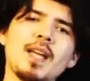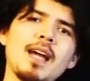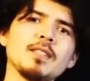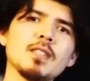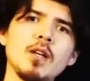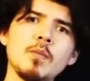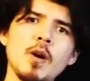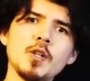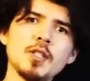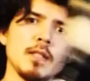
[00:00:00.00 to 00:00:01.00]
in slow
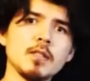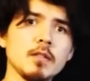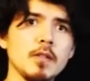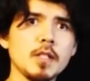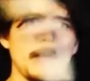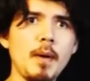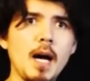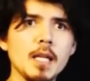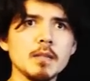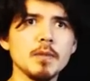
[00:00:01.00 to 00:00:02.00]
motion, as slow as I
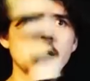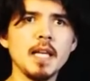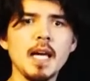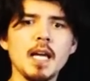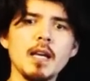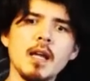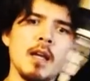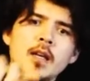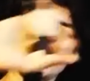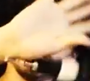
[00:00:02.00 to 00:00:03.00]
possibly can,
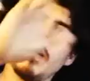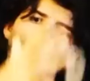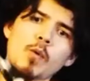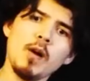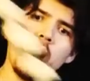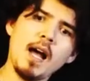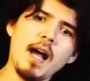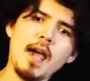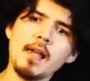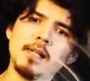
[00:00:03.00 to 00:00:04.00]

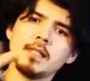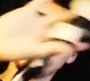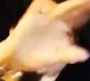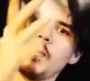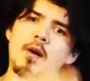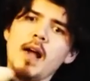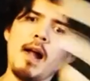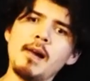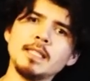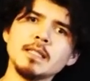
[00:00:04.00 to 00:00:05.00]
rah,
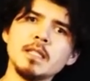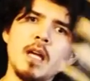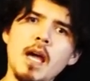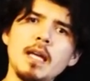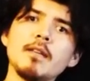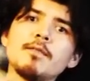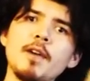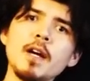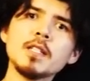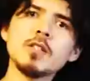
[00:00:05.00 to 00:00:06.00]
rah. And in
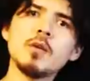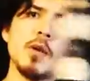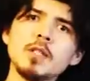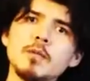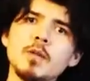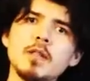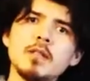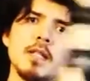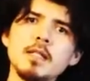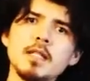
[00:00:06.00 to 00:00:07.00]
very slow motion with
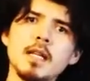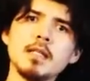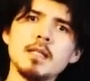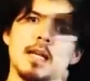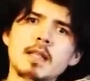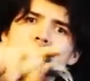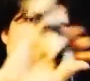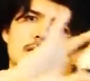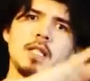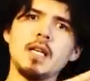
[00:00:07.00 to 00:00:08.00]
assisted, it's like
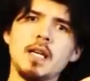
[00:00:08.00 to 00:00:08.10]
this,